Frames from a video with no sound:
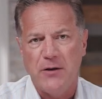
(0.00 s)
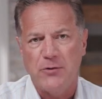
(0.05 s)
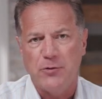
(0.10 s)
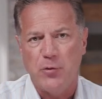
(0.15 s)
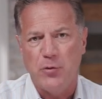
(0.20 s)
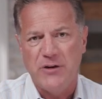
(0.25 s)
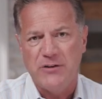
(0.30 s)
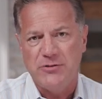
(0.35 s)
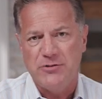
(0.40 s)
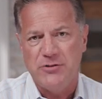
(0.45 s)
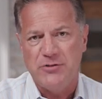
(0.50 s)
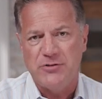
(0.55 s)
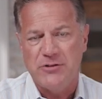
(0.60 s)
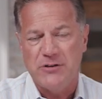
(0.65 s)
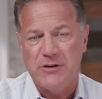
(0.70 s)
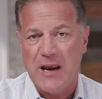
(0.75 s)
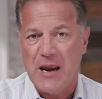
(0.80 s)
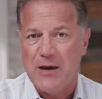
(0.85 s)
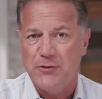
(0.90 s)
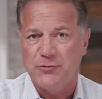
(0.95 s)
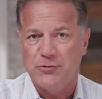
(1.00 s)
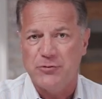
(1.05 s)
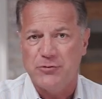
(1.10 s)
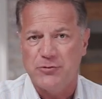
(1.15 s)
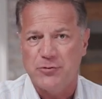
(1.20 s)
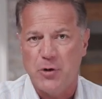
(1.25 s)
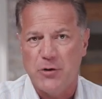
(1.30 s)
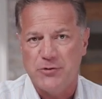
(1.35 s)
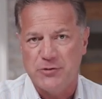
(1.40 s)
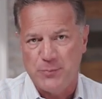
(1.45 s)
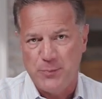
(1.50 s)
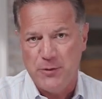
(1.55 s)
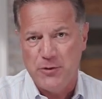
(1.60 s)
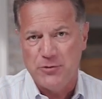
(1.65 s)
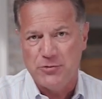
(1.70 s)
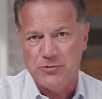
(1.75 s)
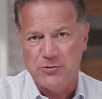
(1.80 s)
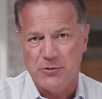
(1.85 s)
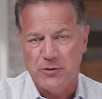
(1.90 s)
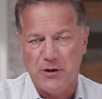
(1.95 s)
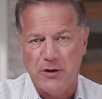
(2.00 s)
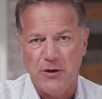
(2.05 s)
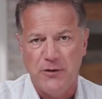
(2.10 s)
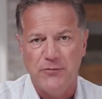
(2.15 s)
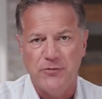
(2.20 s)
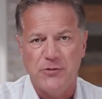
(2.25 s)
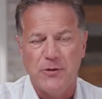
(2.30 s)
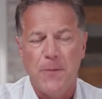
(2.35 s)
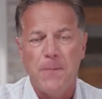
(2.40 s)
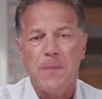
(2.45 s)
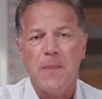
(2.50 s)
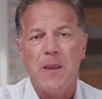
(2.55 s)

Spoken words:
Questions and Answers on Spiritual Gifts.